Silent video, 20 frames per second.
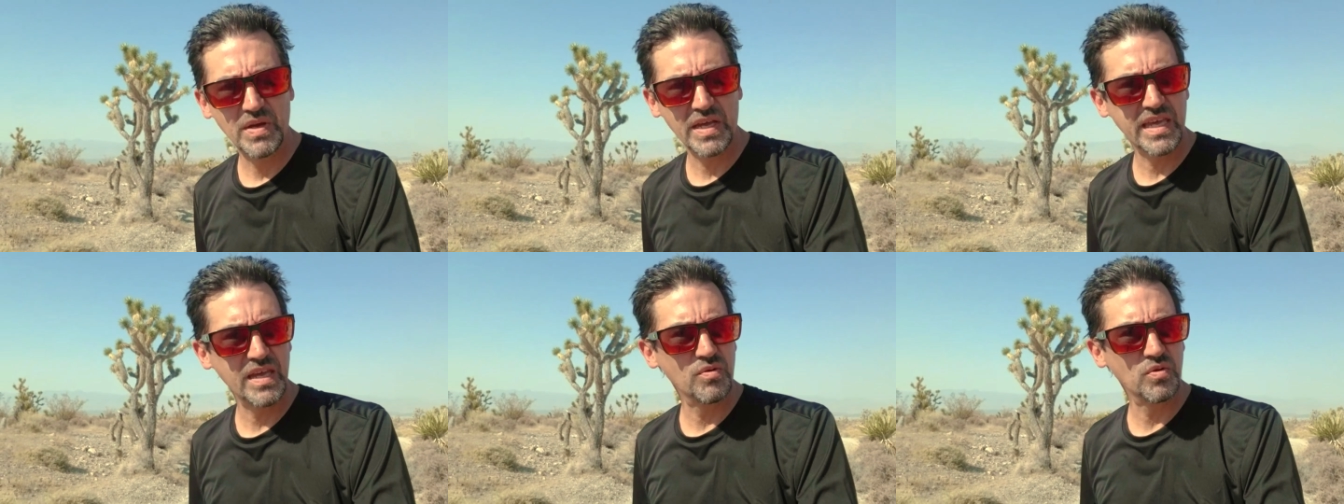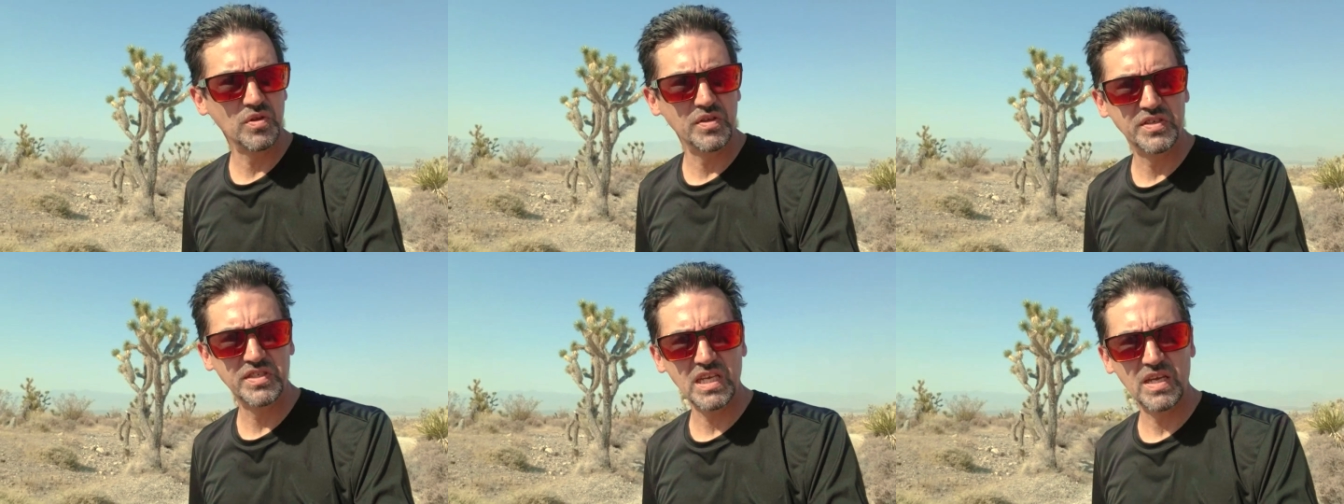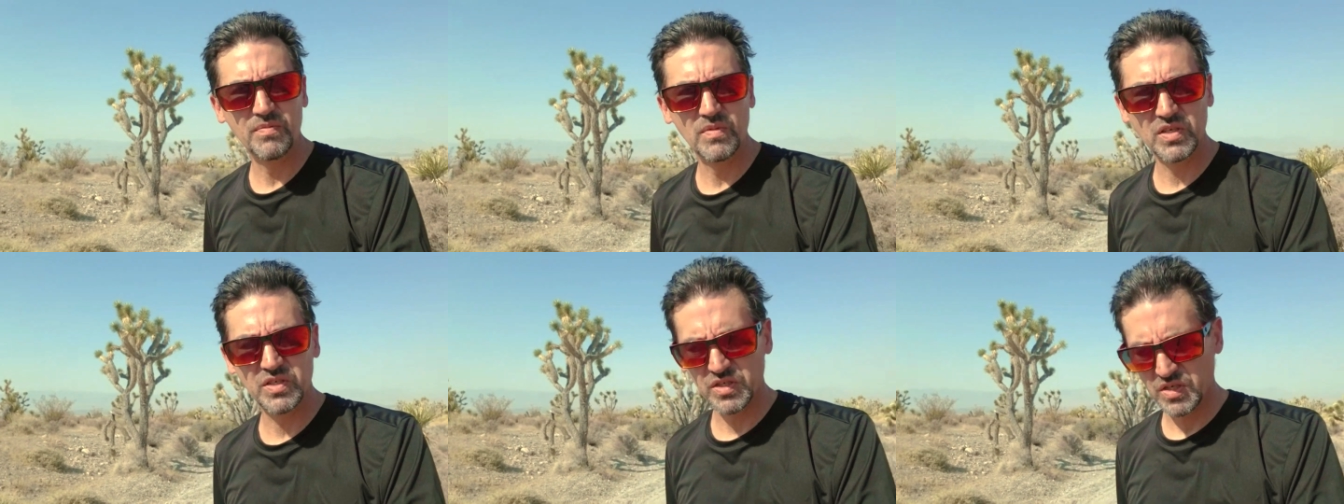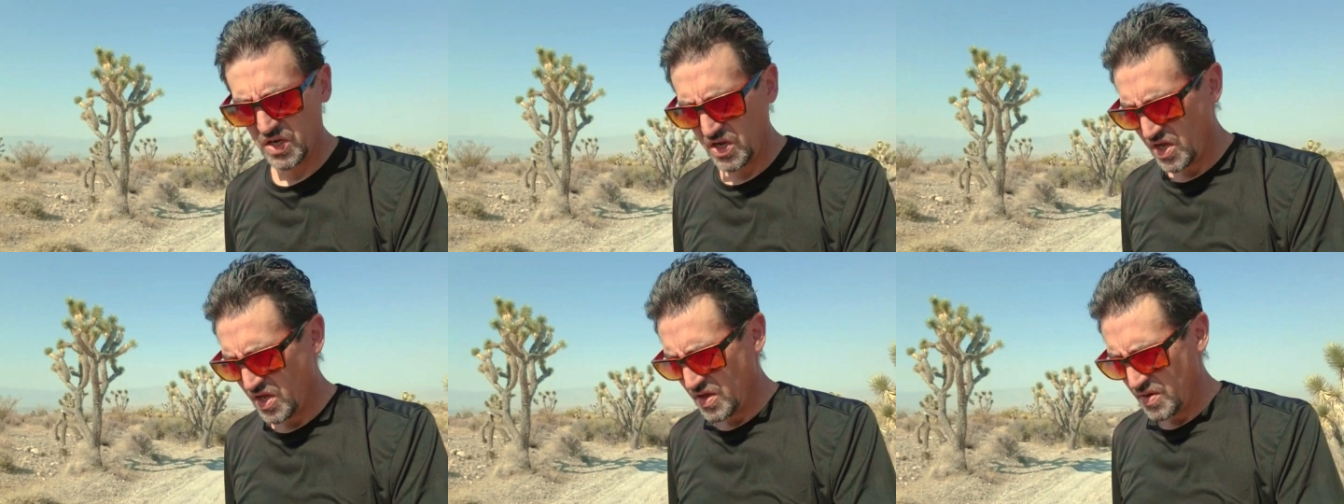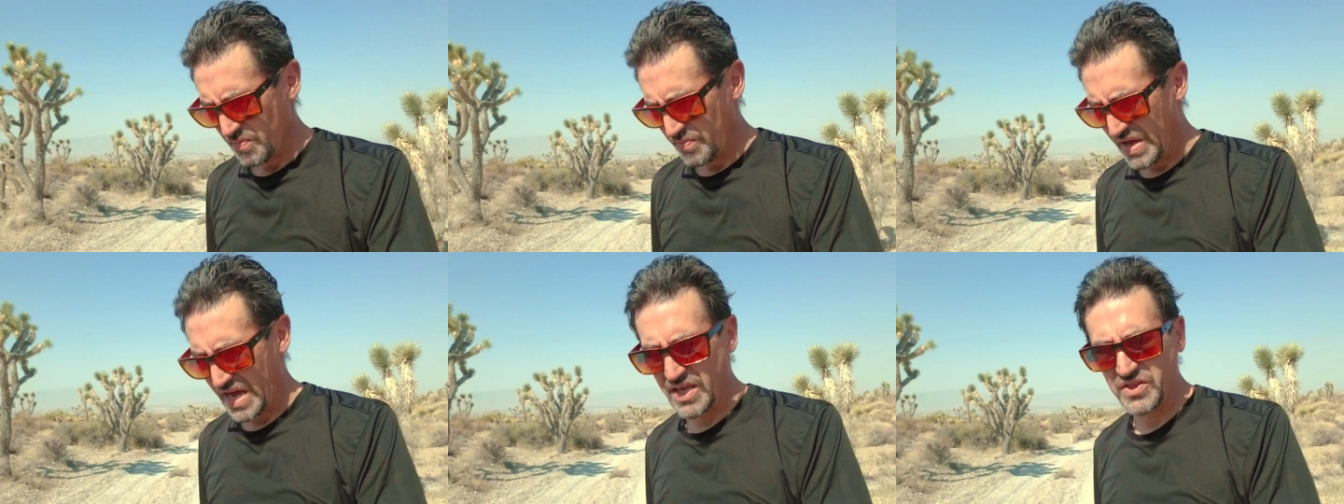I can't really say much
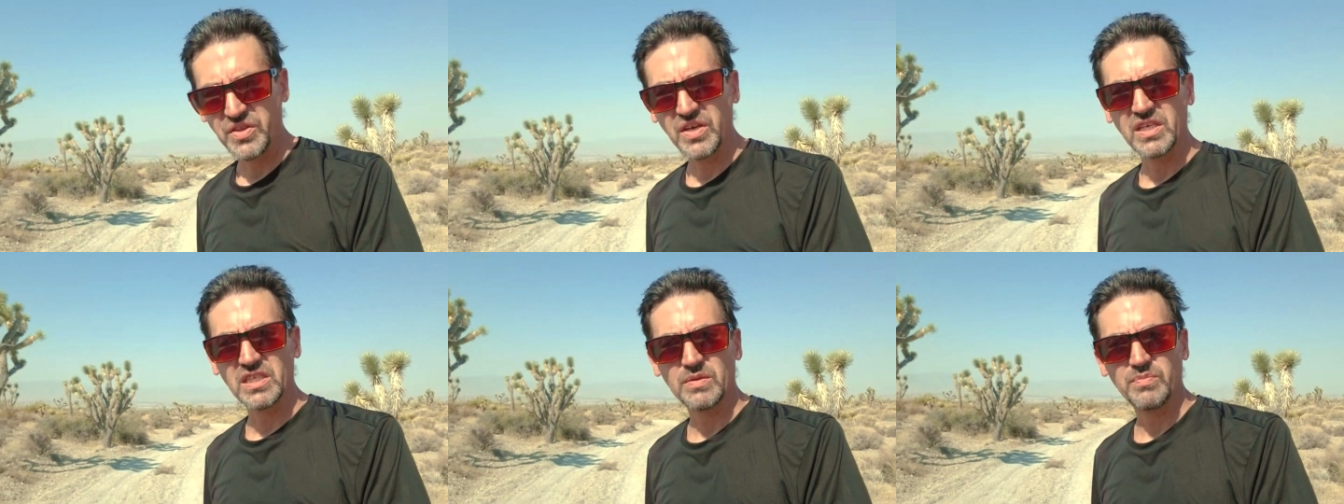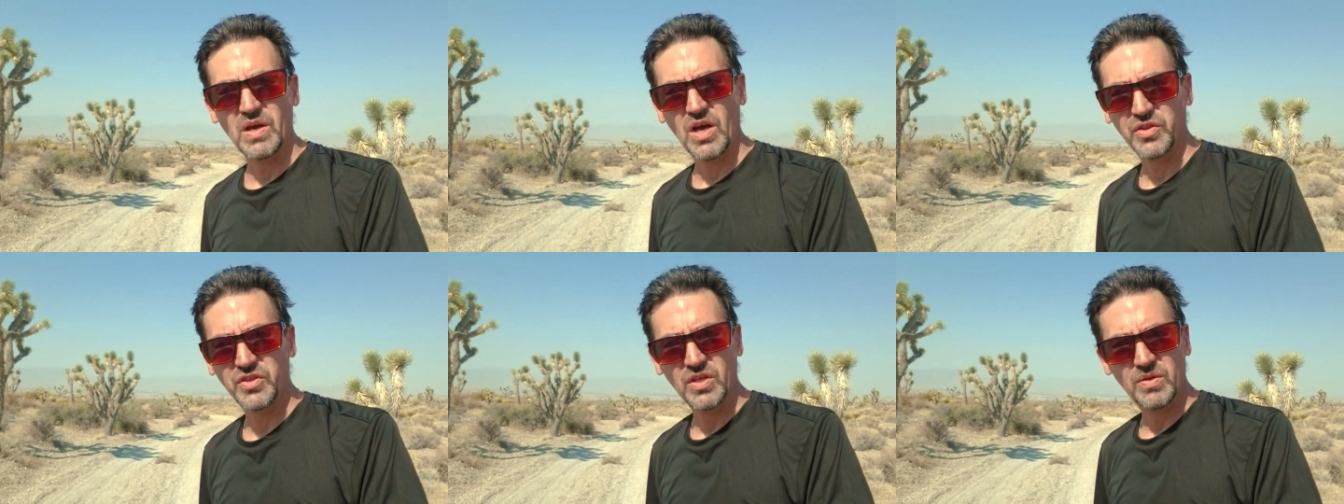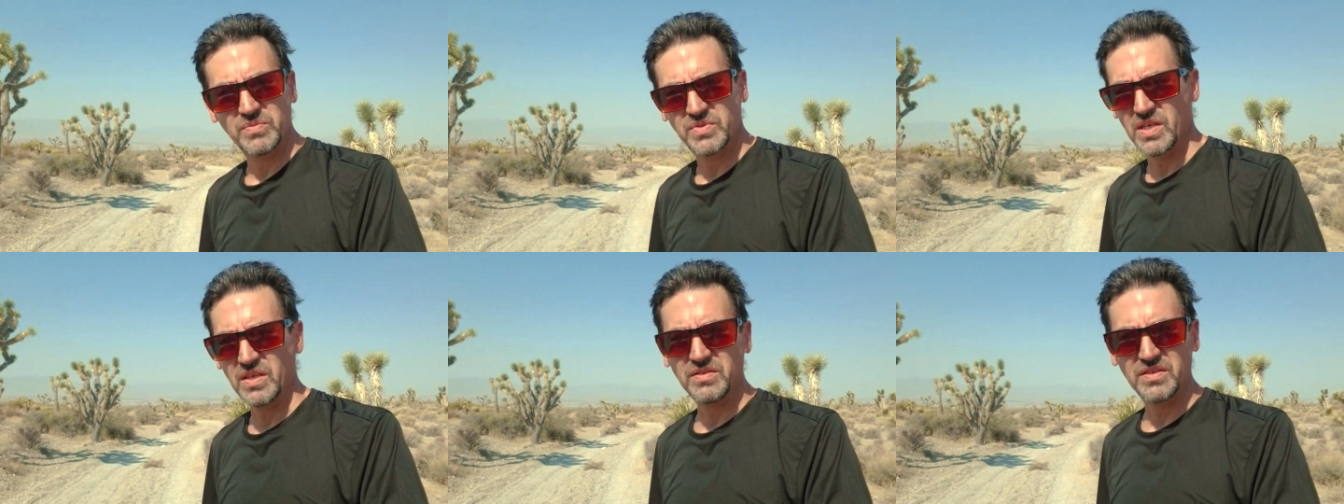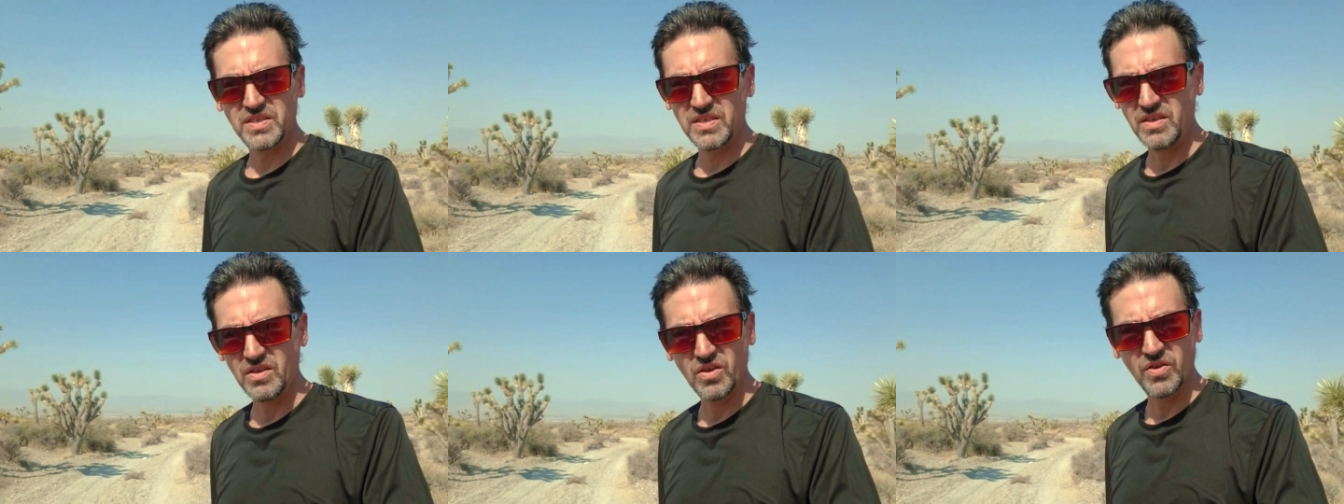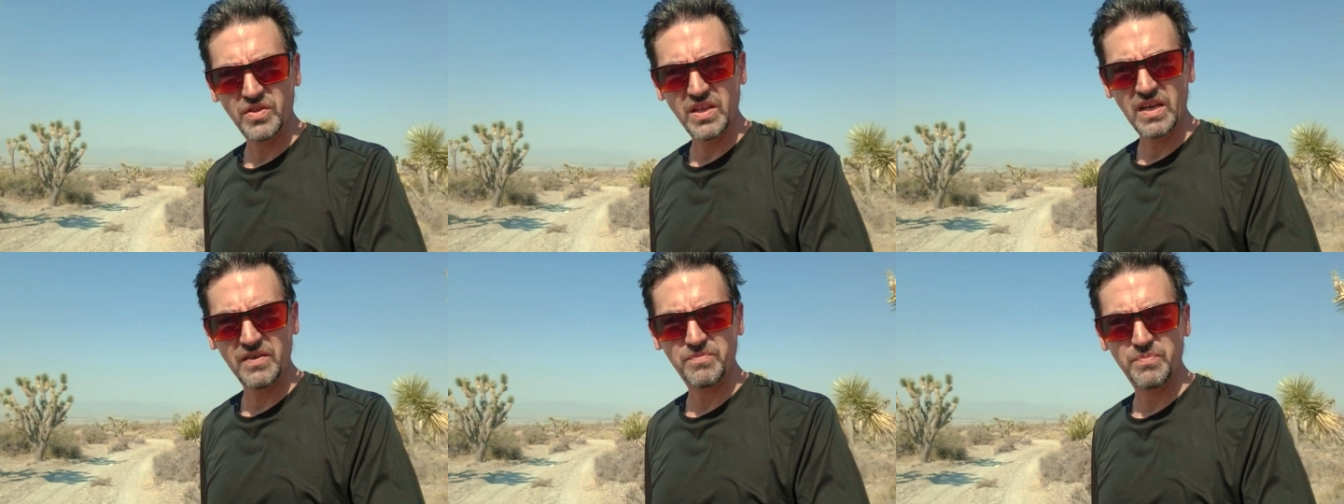bad things about them since, you know,
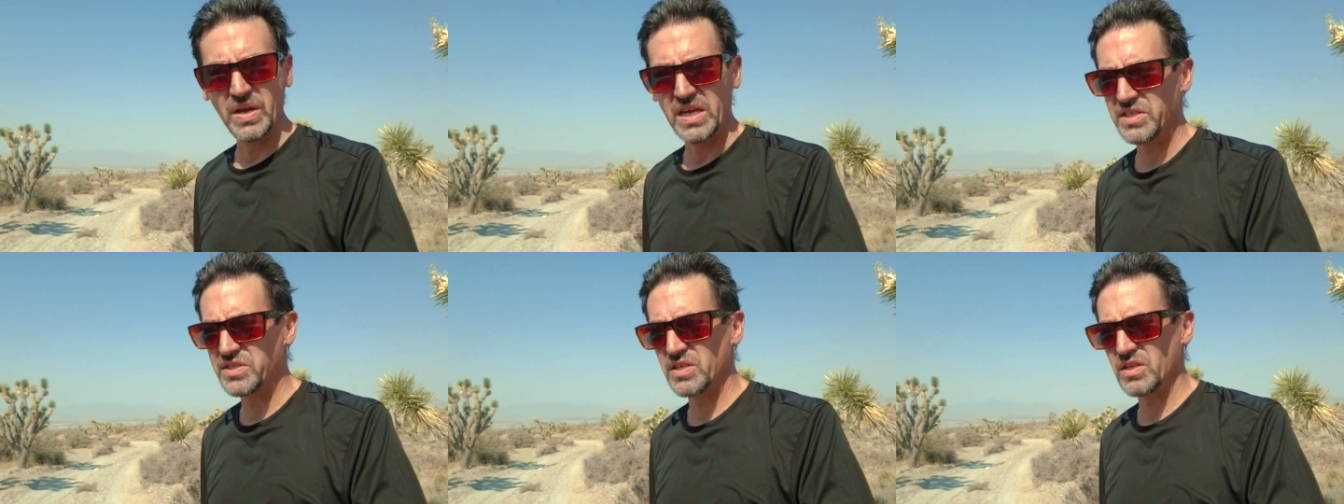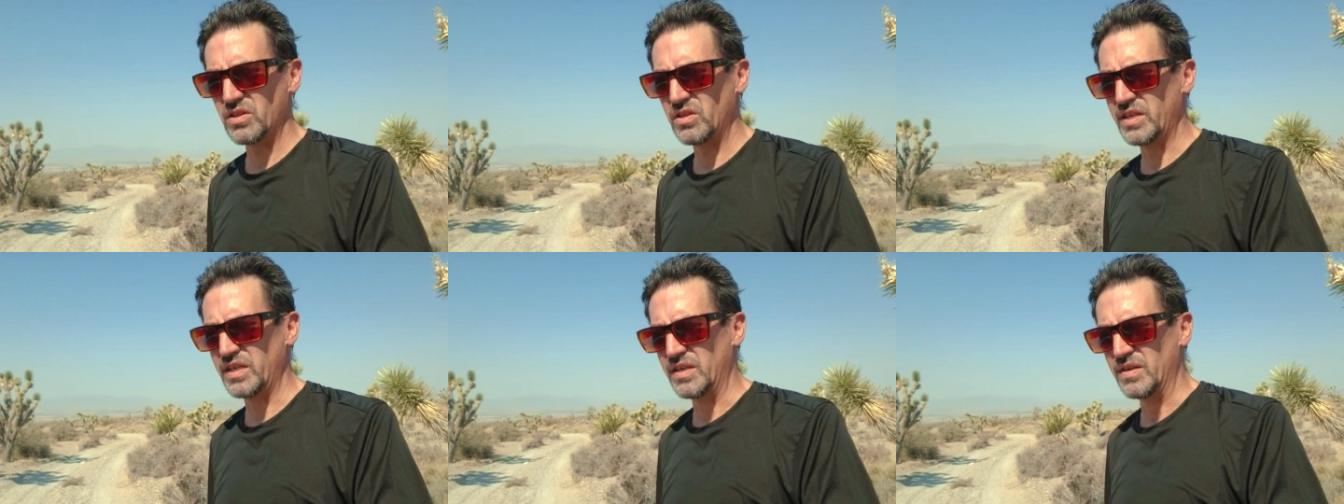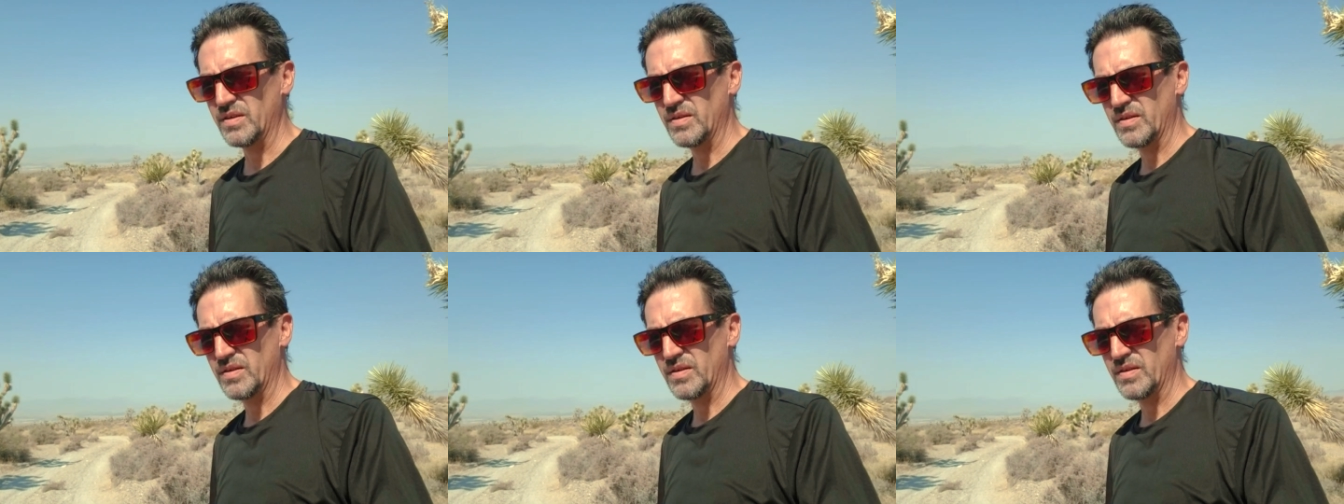they've basically,